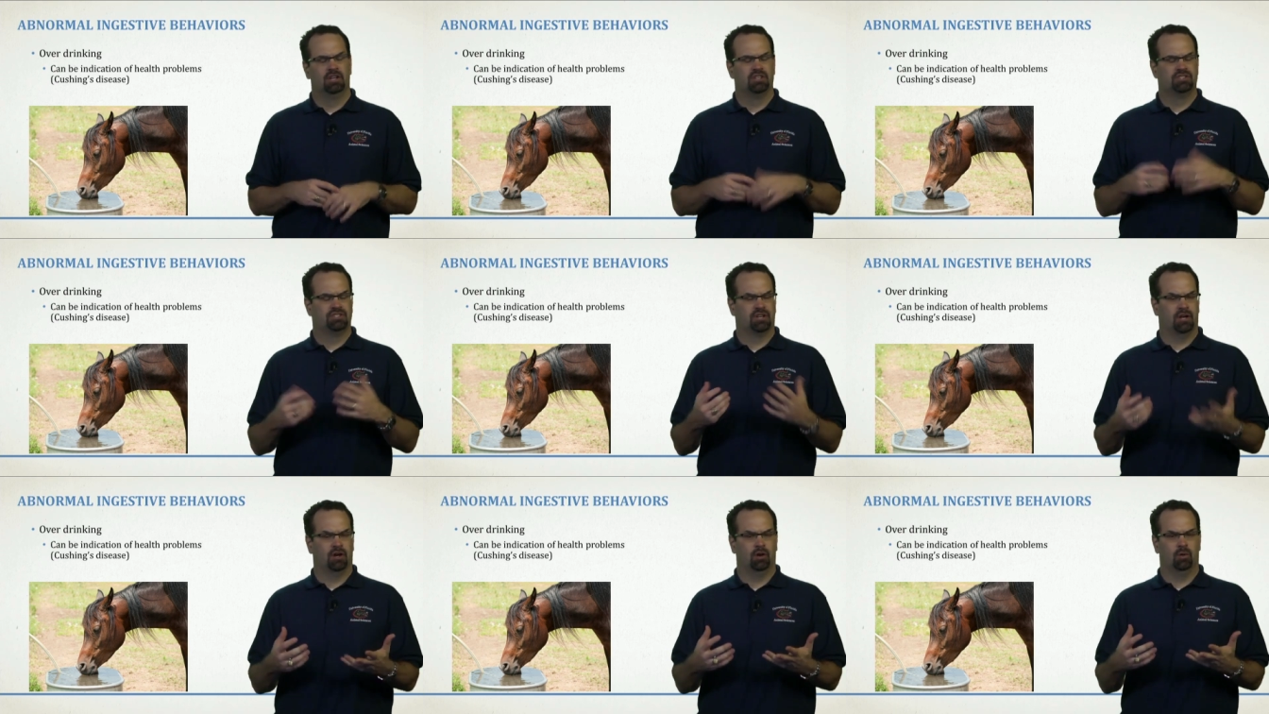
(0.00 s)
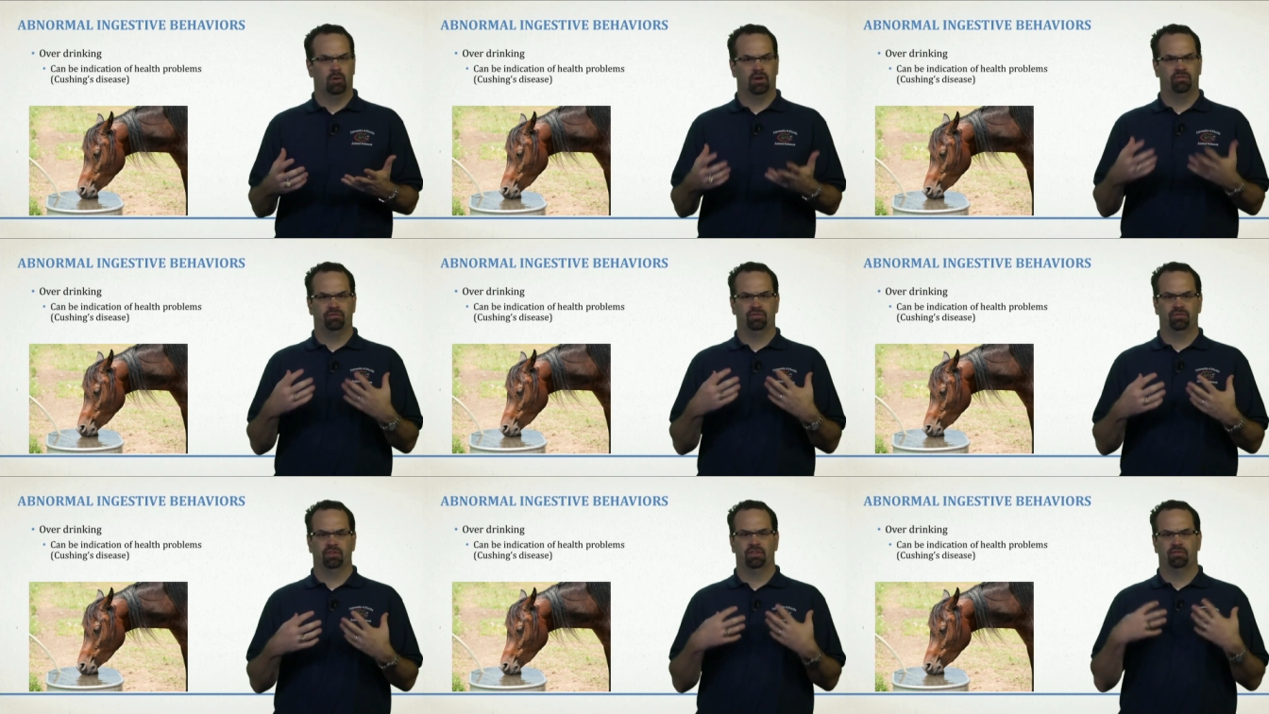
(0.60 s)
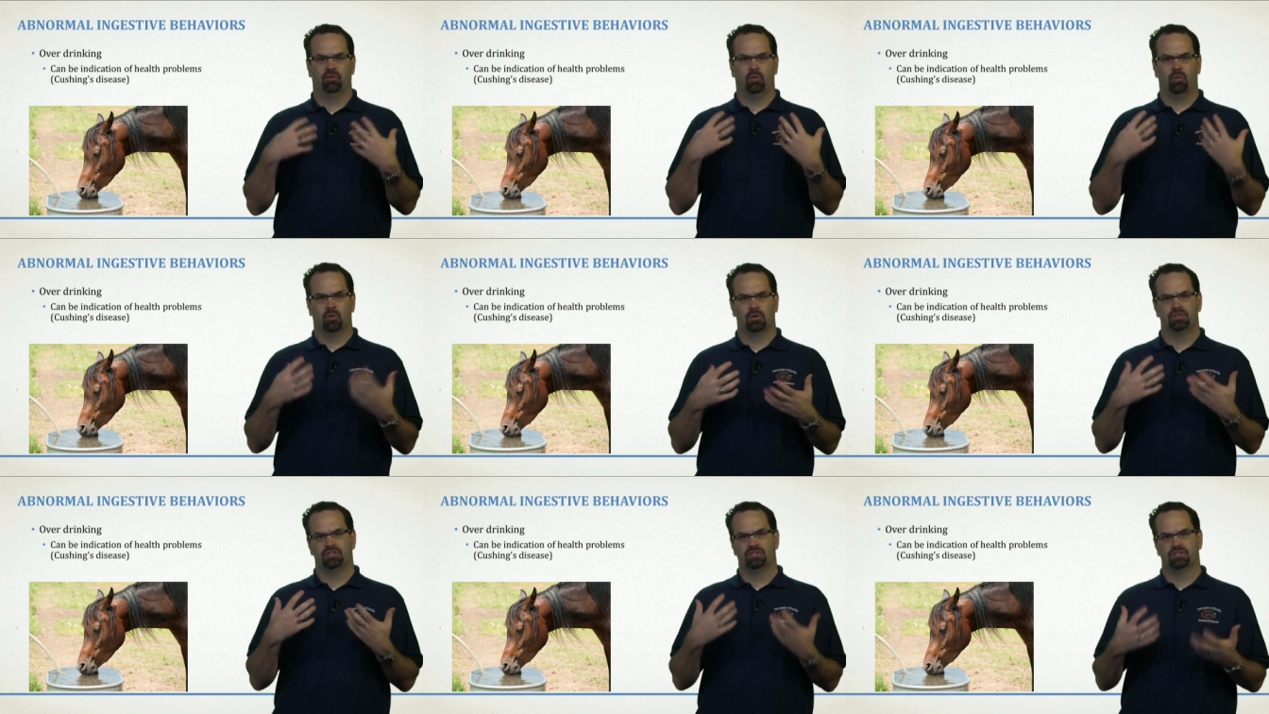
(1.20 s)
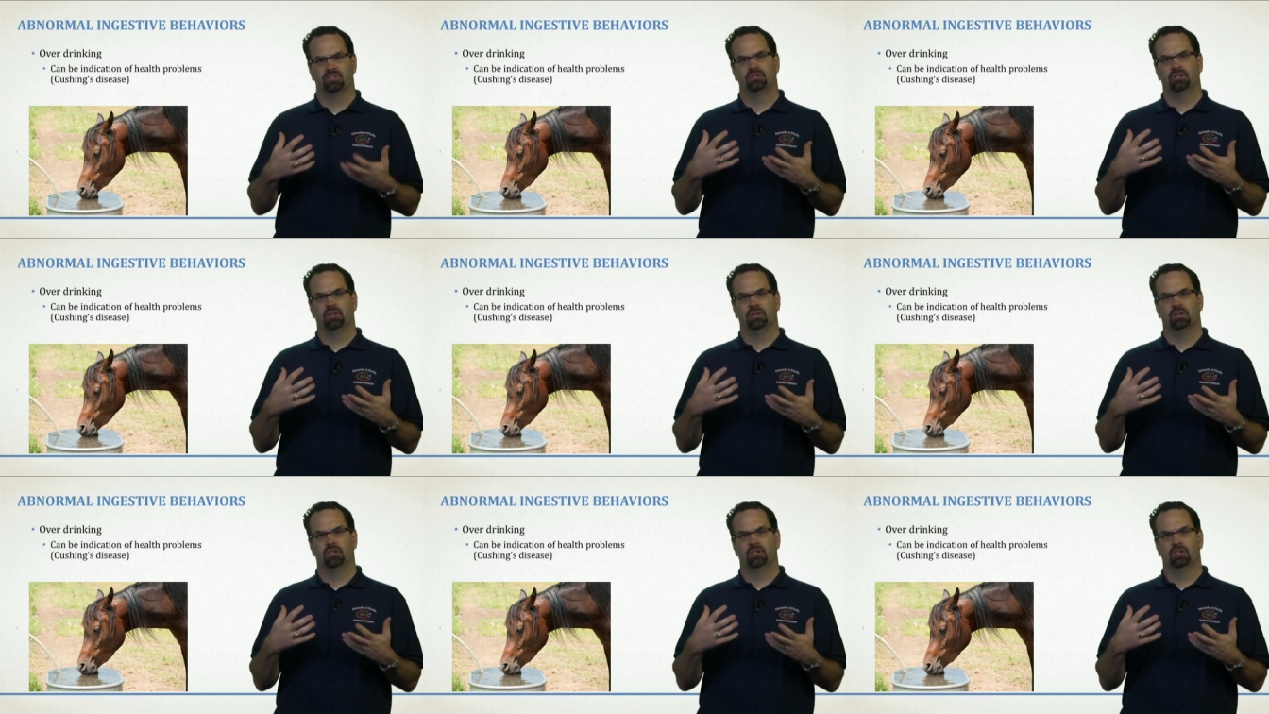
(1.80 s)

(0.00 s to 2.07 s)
So if a horse